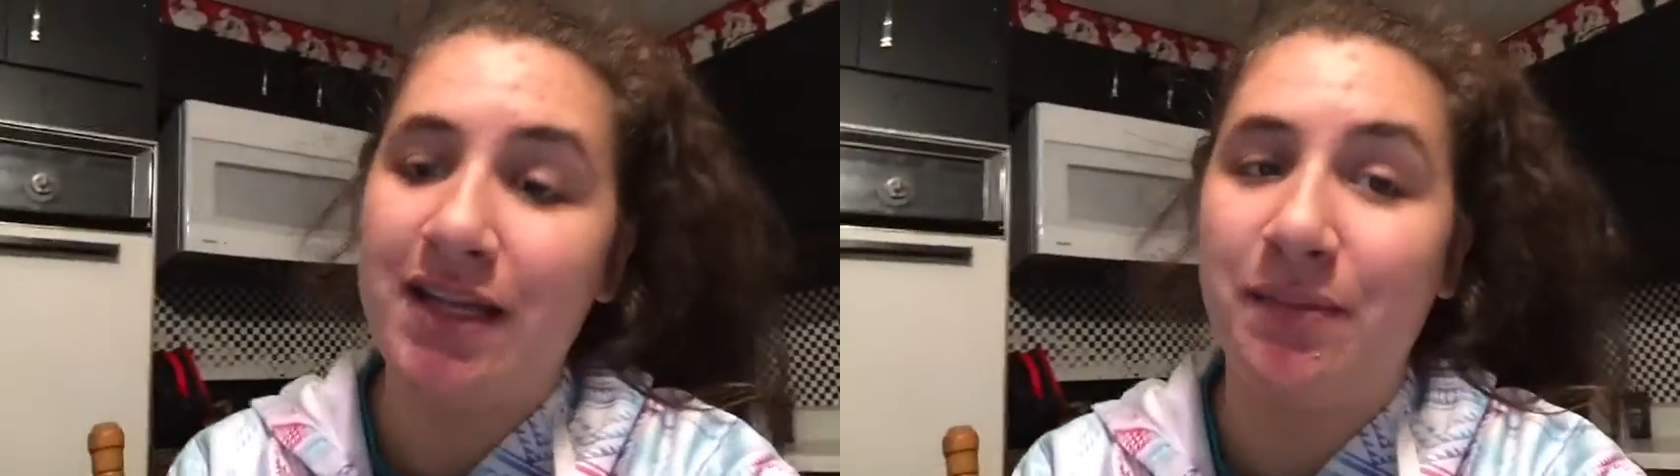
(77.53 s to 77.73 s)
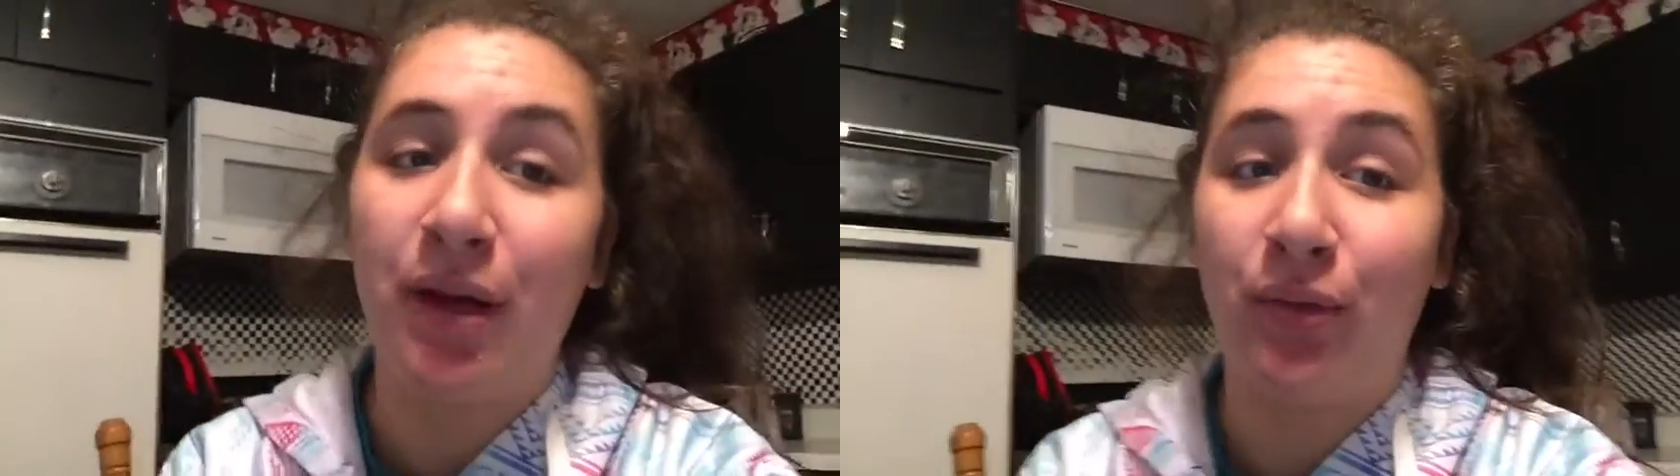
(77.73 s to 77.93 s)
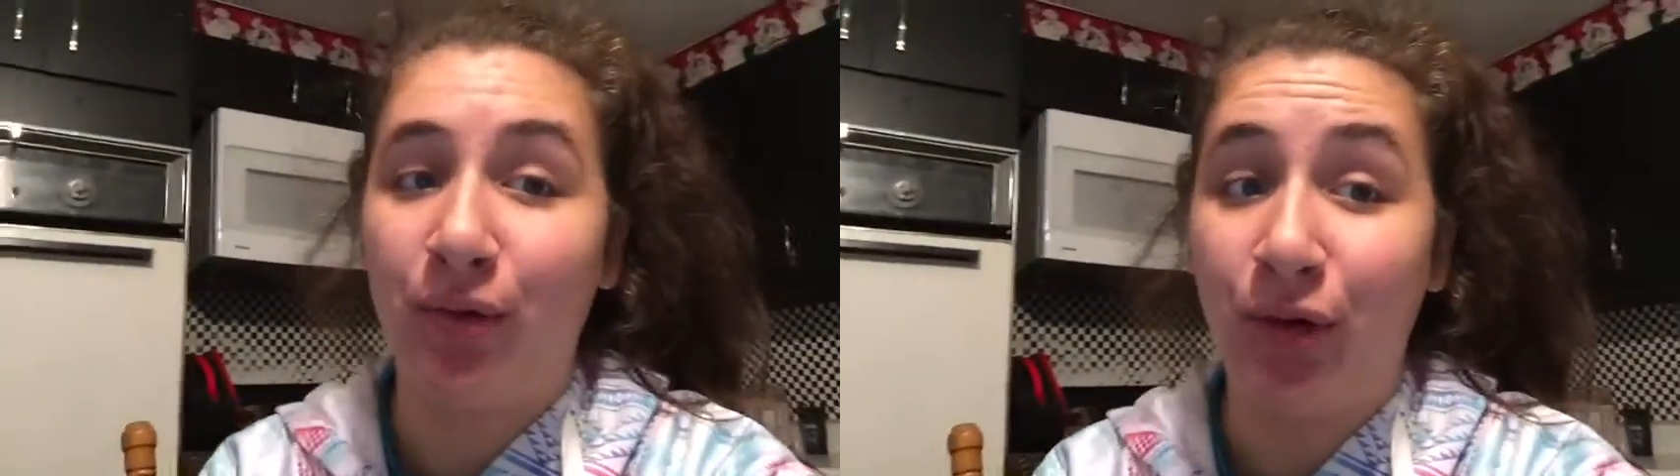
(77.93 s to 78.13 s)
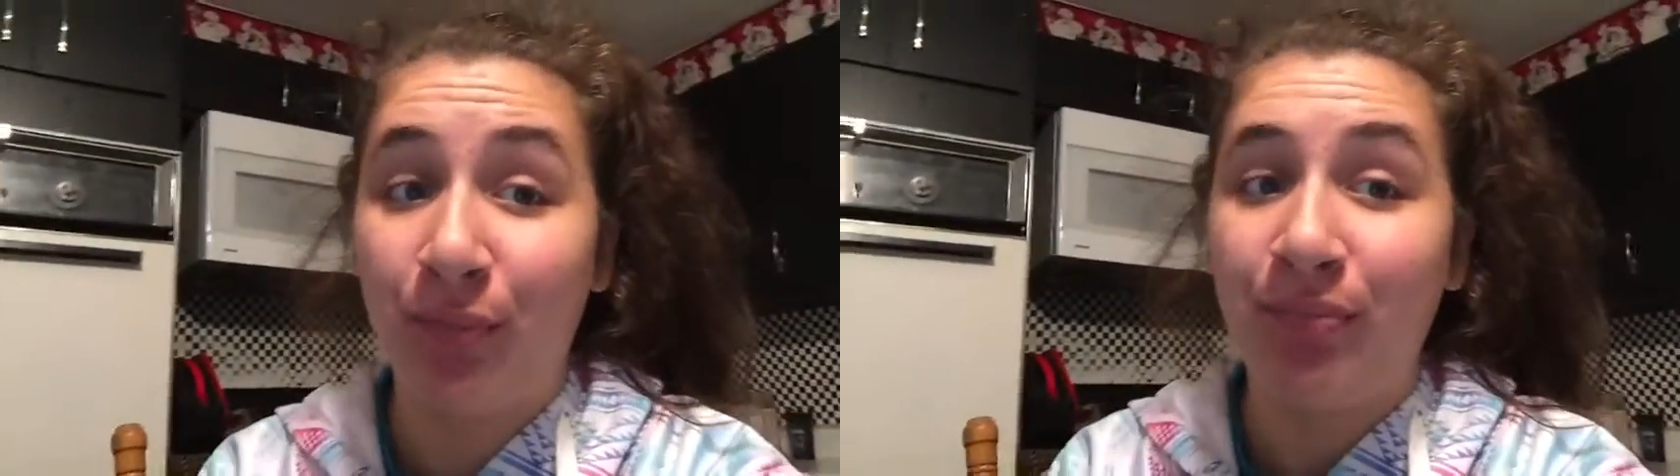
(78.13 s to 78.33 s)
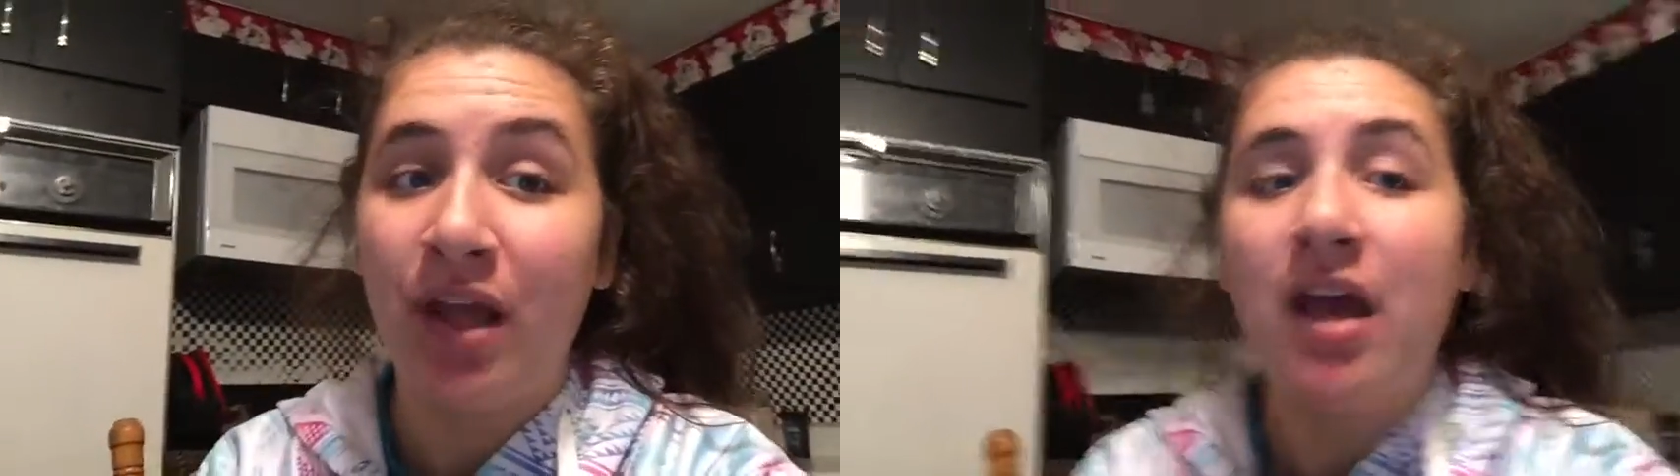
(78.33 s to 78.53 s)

my room,